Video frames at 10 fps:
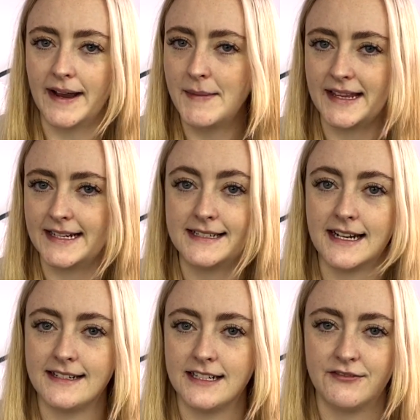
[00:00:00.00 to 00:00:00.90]
I make these
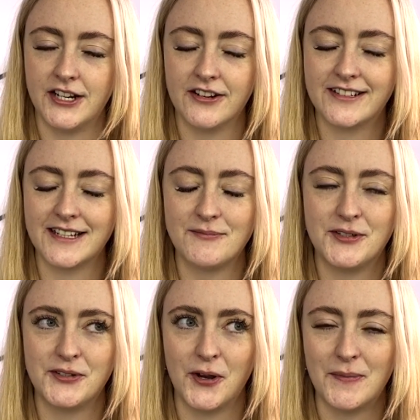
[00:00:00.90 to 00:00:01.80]
tastiest videos because I'm
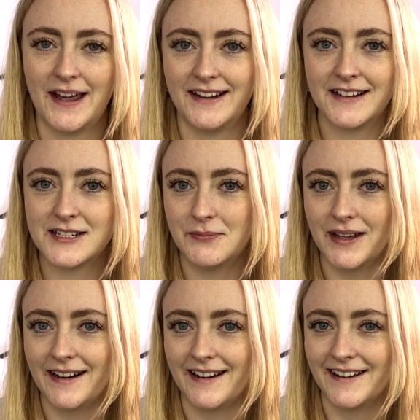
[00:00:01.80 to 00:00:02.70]
so bad at
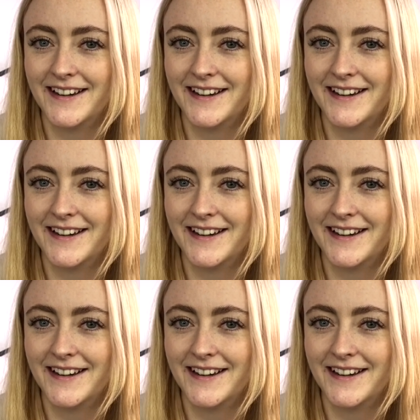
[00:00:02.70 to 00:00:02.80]
explaining